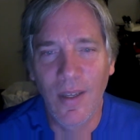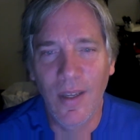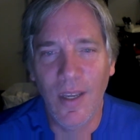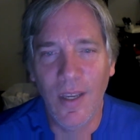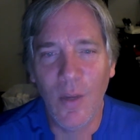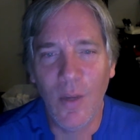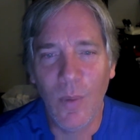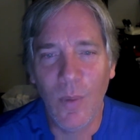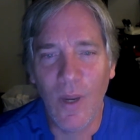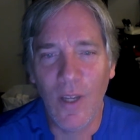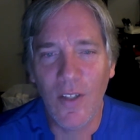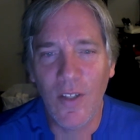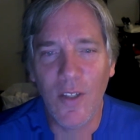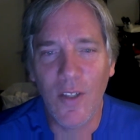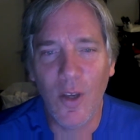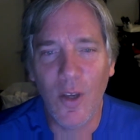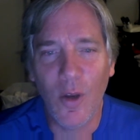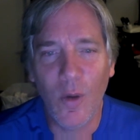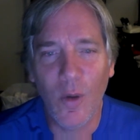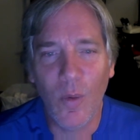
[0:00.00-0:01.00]
Anyway,
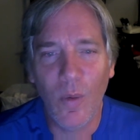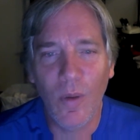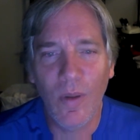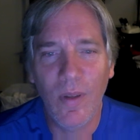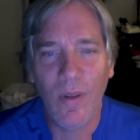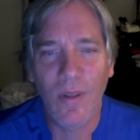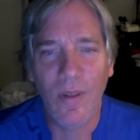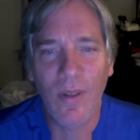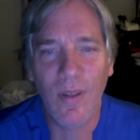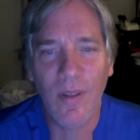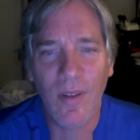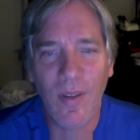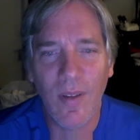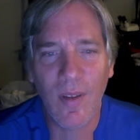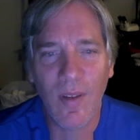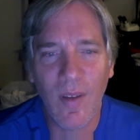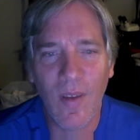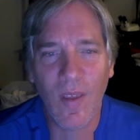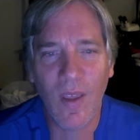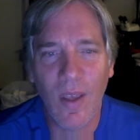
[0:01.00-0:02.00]
so
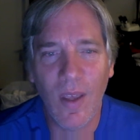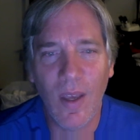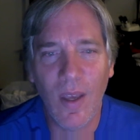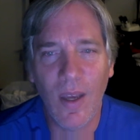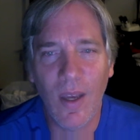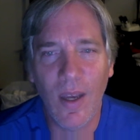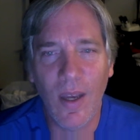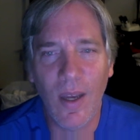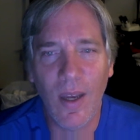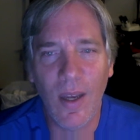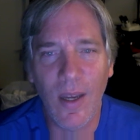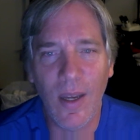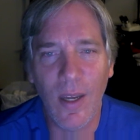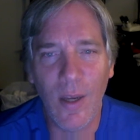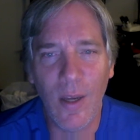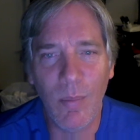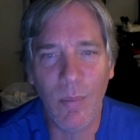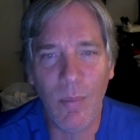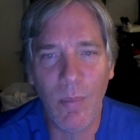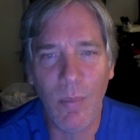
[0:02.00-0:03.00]

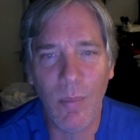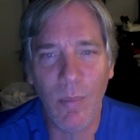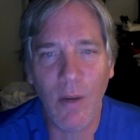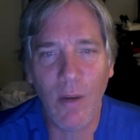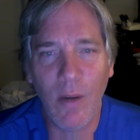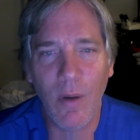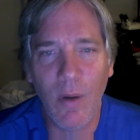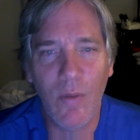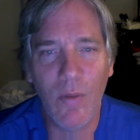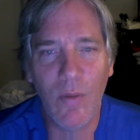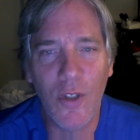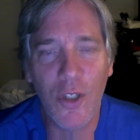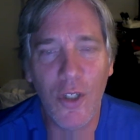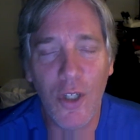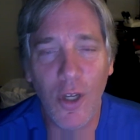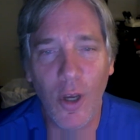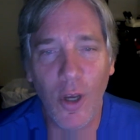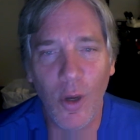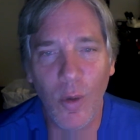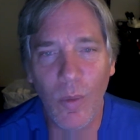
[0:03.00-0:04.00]
Mike Rowe's
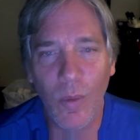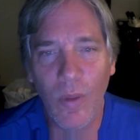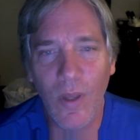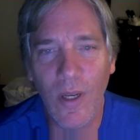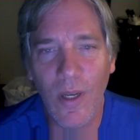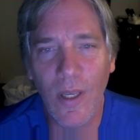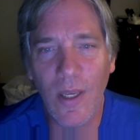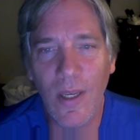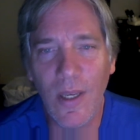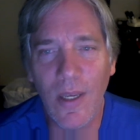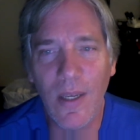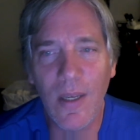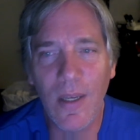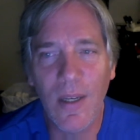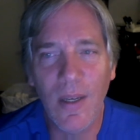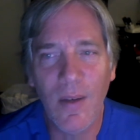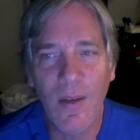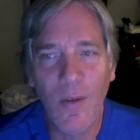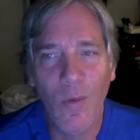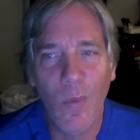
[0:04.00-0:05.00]
show that he
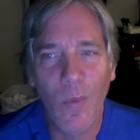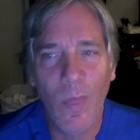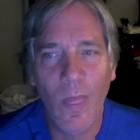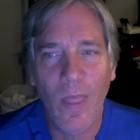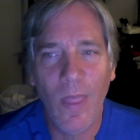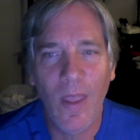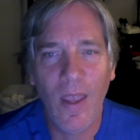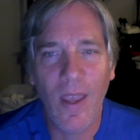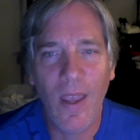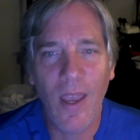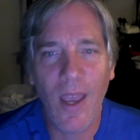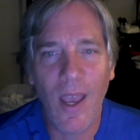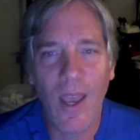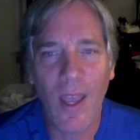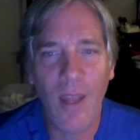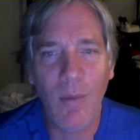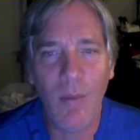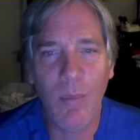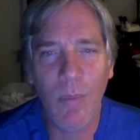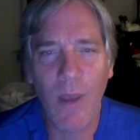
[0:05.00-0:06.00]

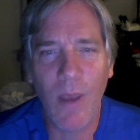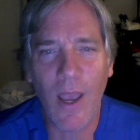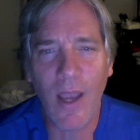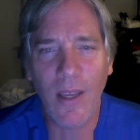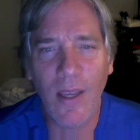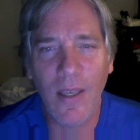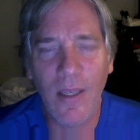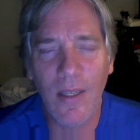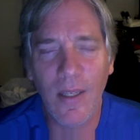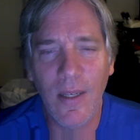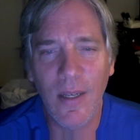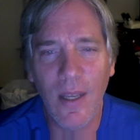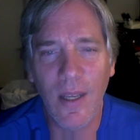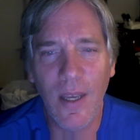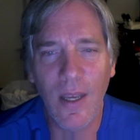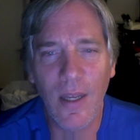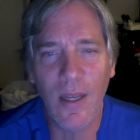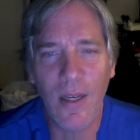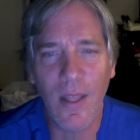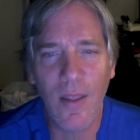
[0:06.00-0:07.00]
had back in,
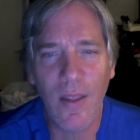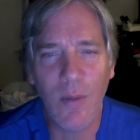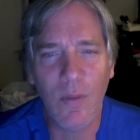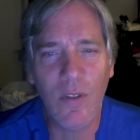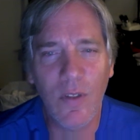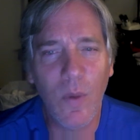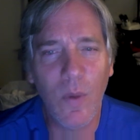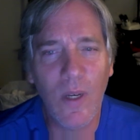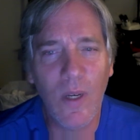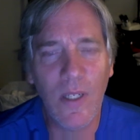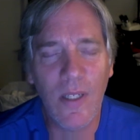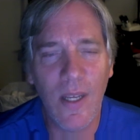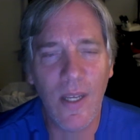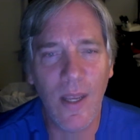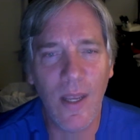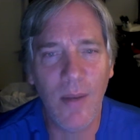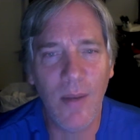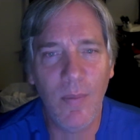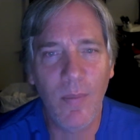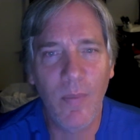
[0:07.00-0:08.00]
I think it was
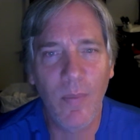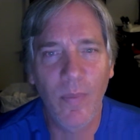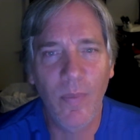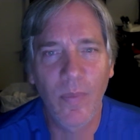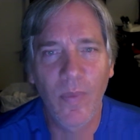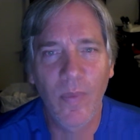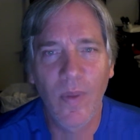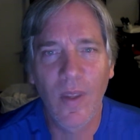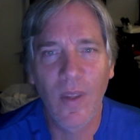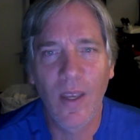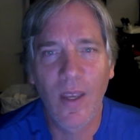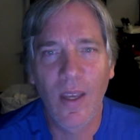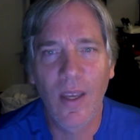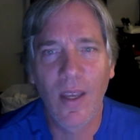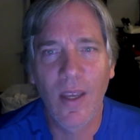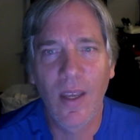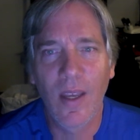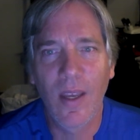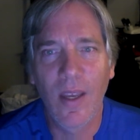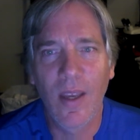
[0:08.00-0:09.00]
2010,
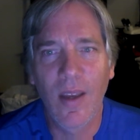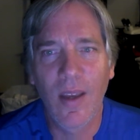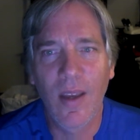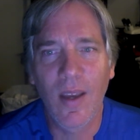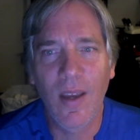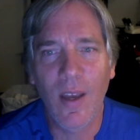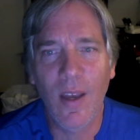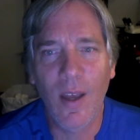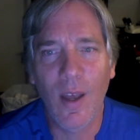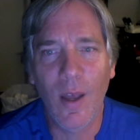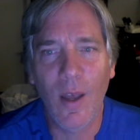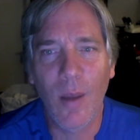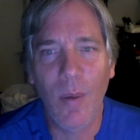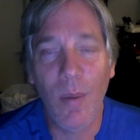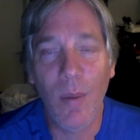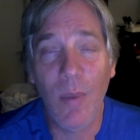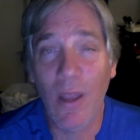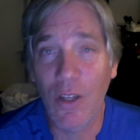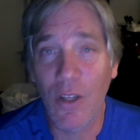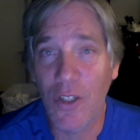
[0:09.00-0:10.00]

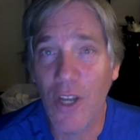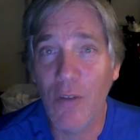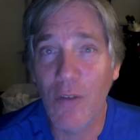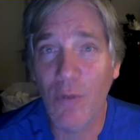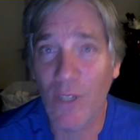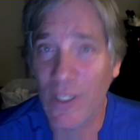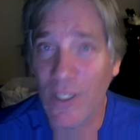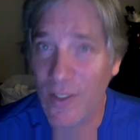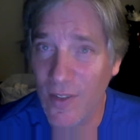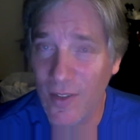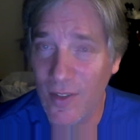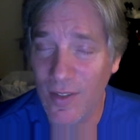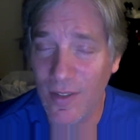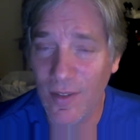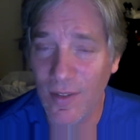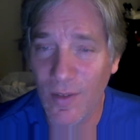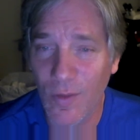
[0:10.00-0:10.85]
about generalists,